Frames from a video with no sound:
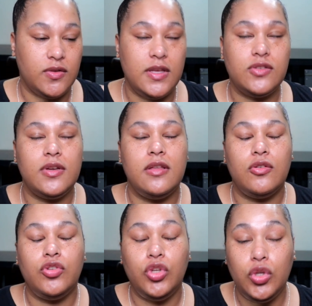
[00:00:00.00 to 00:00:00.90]
So these are either
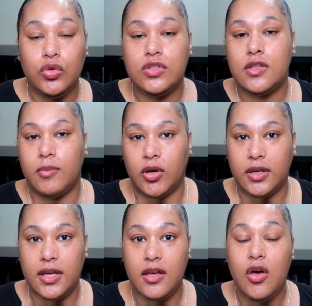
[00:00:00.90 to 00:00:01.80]
new to the
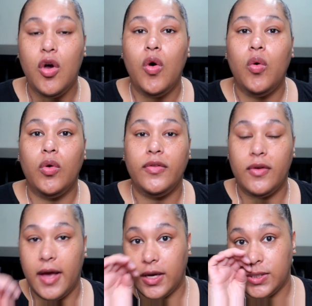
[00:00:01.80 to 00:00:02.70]
market or
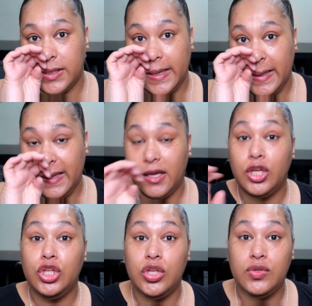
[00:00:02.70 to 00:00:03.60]
they're actually
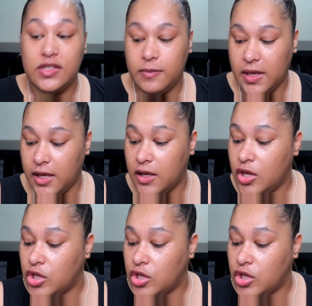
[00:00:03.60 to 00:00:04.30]
new to me.